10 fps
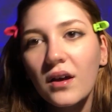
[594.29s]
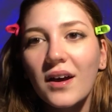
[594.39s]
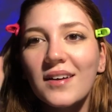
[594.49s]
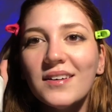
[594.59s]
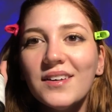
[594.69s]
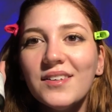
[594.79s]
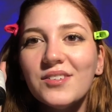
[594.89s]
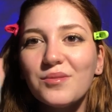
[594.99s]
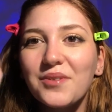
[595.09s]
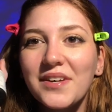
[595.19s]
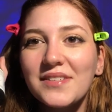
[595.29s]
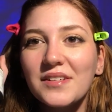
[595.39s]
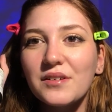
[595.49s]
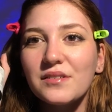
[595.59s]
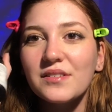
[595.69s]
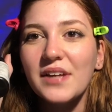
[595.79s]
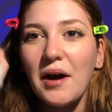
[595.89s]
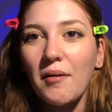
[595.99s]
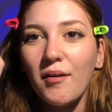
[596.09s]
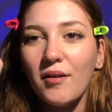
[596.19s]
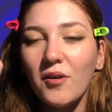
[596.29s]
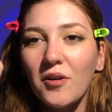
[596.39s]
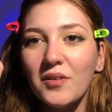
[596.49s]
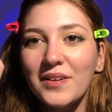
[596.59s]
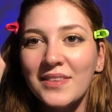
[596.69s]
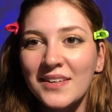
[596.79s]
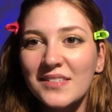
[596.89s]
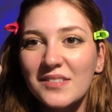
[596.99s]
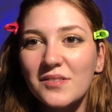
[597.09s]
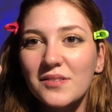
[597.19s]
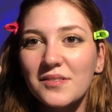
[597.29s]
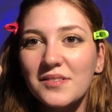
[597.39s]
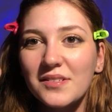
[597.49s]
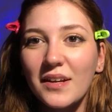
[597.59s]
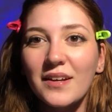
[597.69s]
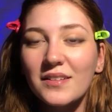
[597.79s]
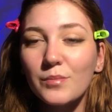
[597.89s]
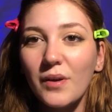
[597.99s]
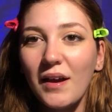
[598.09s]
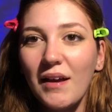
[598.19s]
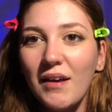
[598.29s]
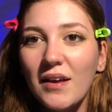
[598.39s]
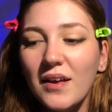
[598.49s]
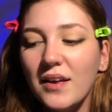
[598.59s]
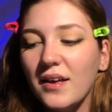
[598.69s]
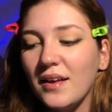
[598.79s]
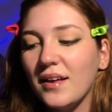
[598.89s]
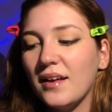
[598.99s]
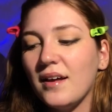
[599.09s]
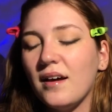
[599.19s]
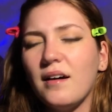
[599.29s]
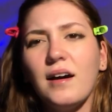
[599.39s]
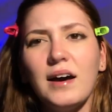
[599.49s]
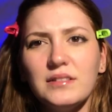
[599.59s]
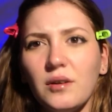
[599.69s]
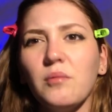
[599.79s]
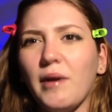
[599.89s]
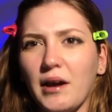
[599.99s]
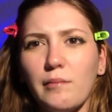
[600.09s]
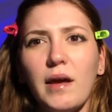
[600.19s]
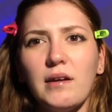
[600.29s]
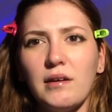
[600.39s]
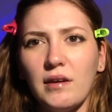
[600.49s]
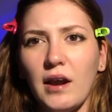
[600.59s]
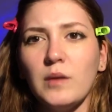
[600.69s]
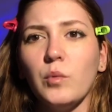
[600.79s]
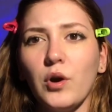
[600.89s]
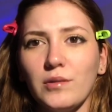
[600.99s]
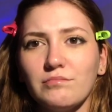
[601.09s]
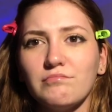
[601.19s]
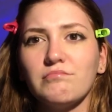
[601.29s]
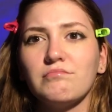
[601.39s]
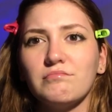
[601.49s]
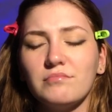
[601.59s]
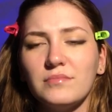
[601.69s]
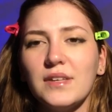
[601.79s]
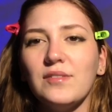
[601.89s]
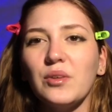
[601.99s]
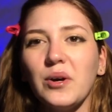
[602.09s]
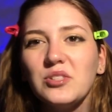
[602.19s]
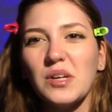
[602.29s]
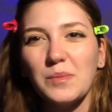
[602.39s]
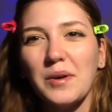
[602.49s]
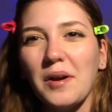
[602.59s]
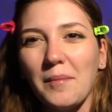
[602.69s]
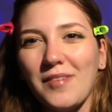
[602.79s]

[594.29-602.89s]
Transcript: I just realized there's alcohol in this setting spray. I don't recommend it anymore, even though I just put it on my